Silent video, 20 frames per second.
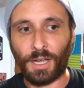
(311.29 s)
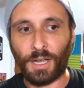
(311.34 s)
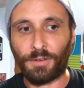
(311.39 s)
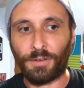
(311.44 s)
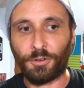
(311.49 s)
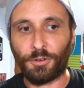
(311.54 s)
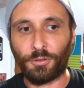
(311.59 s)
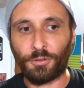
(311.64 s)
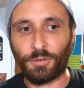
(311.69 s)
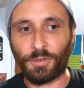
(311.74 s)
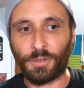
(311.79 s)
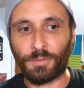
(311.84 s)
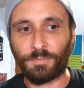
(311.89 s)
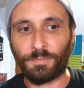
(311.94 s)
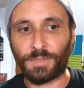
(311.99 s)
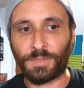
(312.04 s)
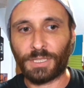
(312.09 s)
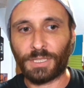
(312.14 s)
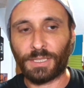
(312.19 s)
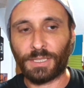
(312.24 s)
I'd known
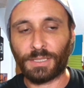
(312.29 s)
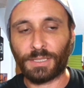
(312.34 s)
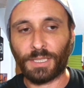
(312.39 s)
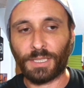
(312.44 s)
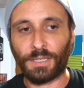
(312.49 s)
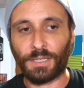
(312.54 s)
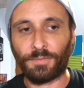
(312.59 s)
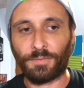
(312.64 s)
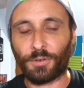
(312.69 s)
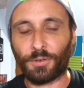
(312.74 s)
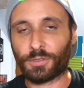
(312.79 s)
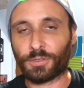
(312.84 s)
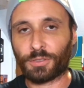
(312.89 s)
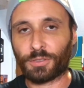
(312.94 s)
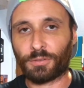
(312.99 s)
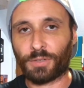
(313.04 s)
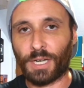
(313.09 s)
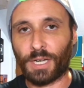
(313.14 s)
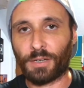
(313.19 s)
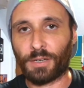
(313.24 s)
him since like
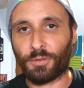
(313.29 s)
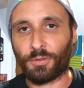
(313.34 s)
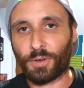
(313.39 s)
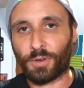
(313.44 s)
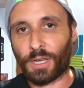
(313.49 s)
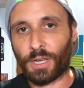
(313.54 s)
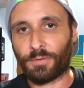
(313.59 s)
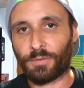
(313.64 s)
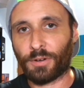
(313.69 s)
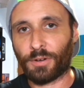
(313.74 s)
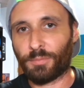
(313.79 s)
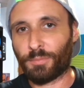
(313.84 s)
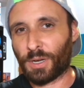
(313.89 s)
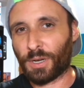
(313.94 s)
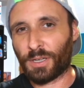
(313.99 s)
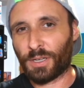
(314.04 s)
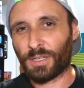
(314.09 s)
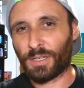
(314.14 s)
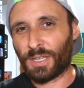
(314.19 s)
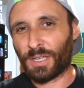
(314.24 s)
first grade or whatever,
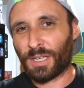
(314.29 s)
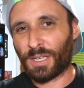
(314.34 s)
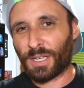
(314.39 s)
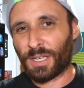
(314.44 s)
but